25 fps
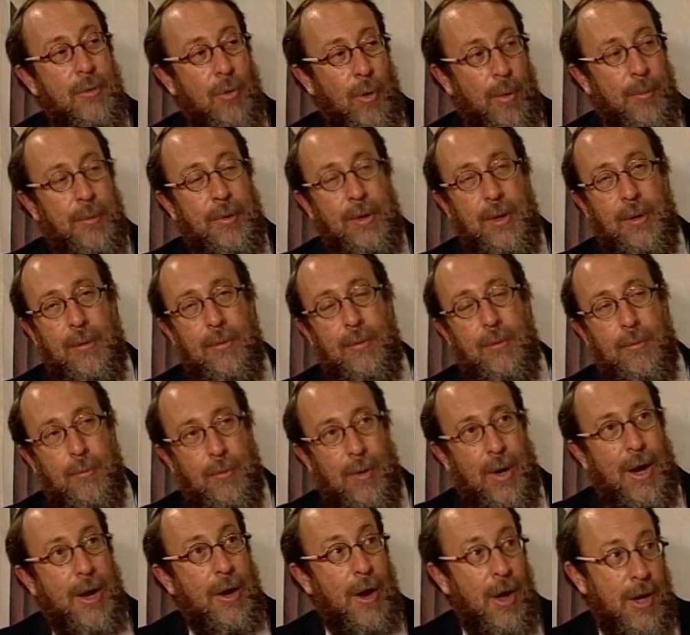that normally
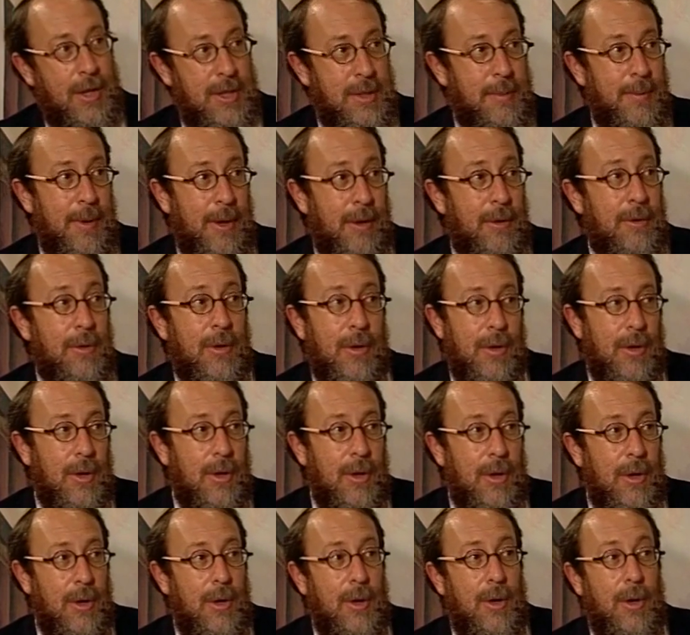were at odds about
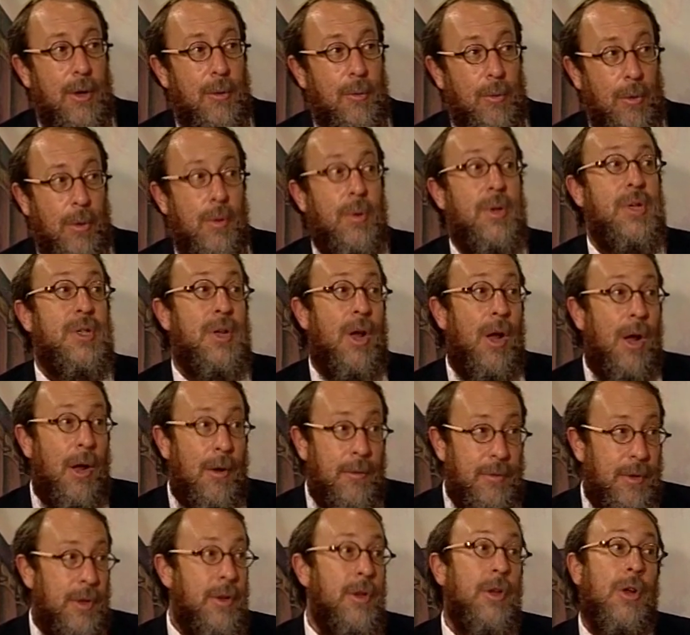were
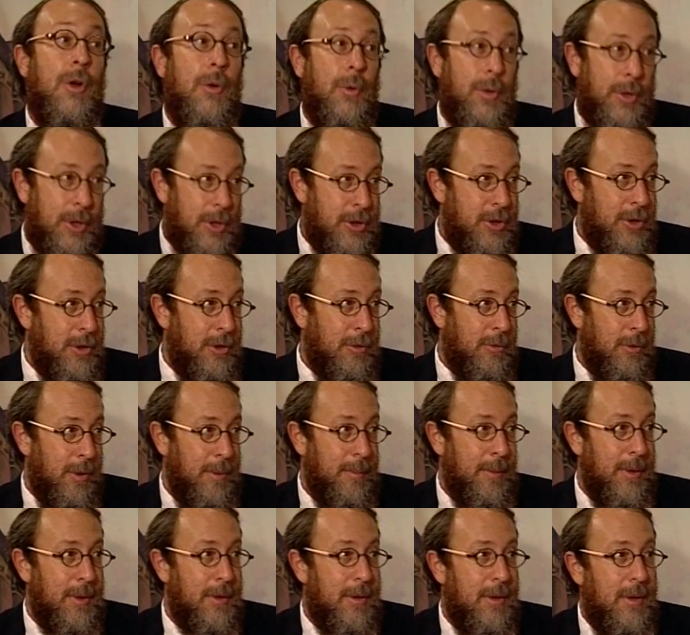resolved in the coalition
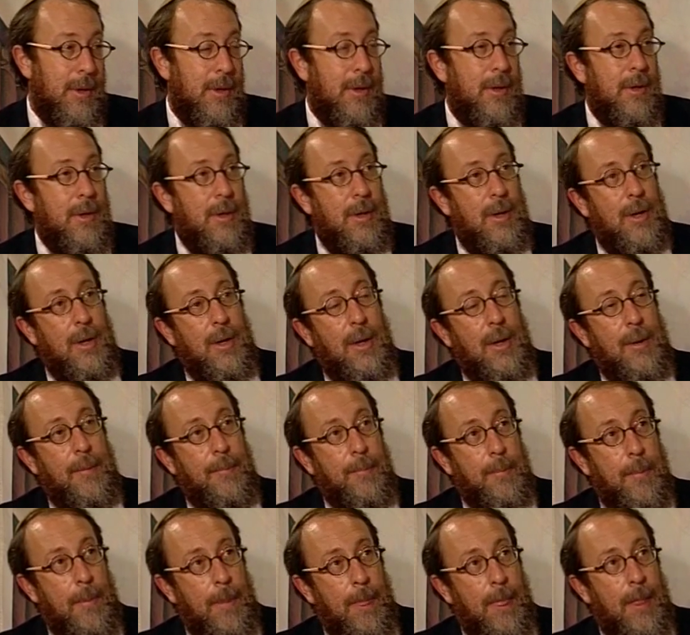agreement.
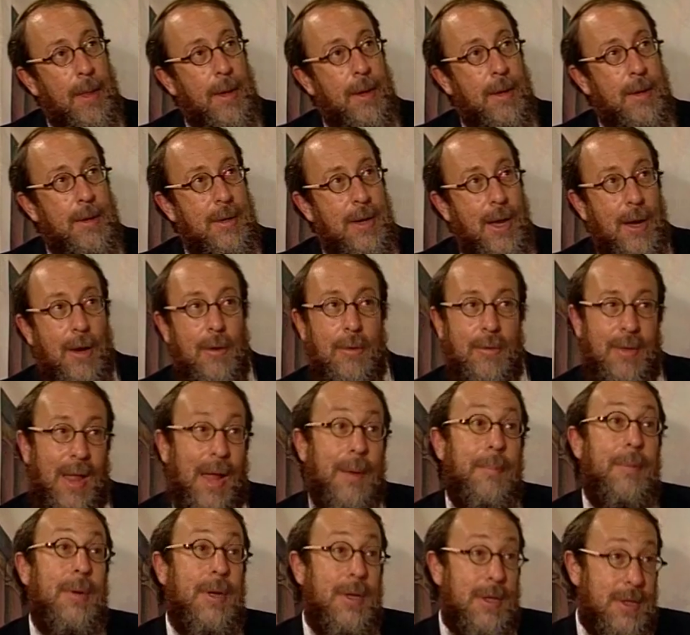Now,
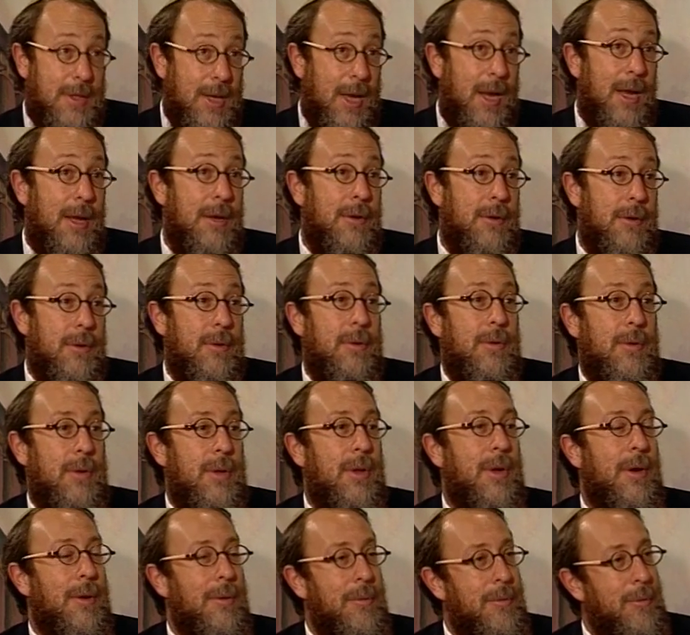that being said,
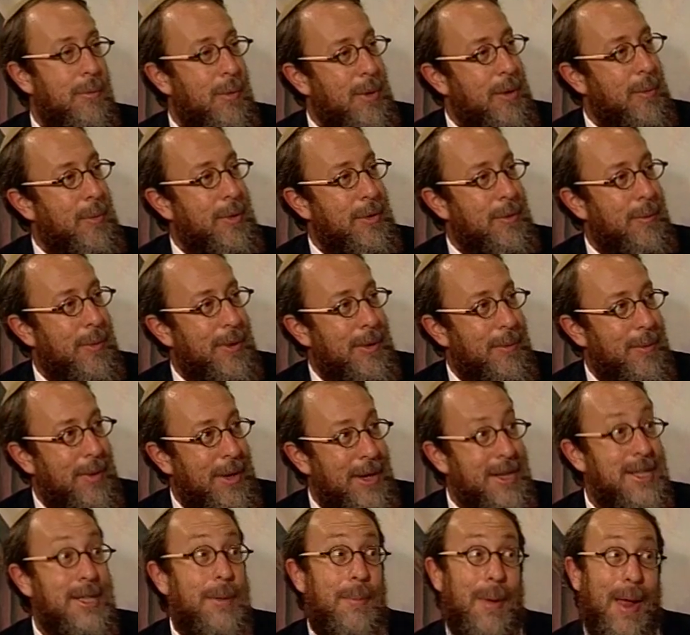
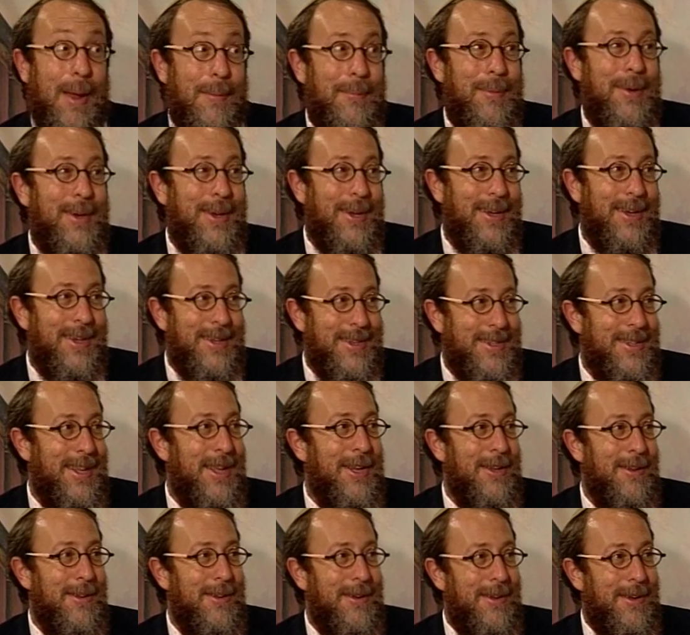what ends up happening is
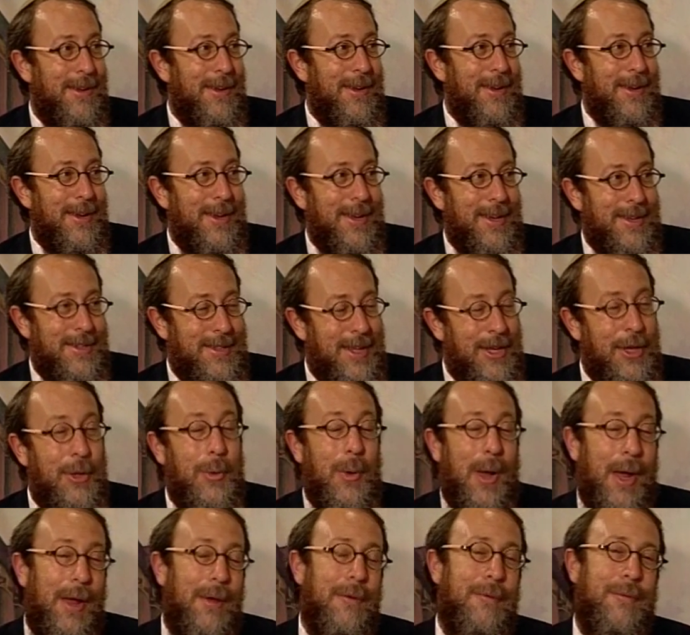then
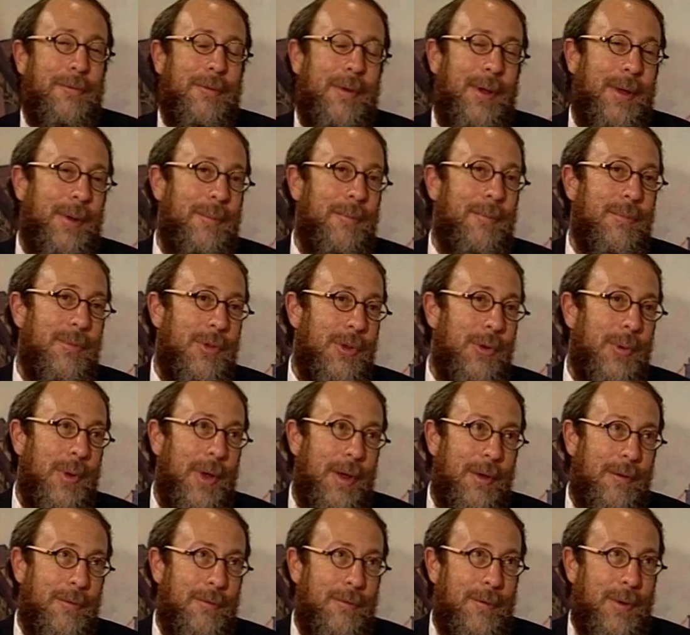you
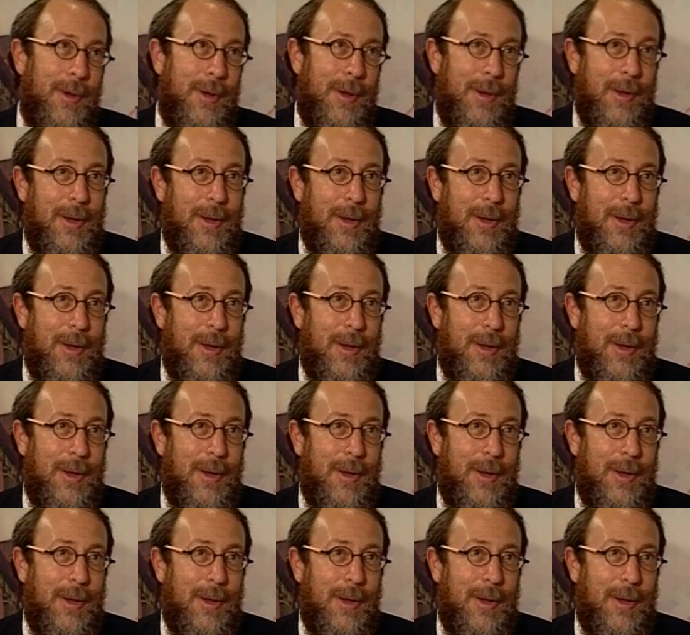have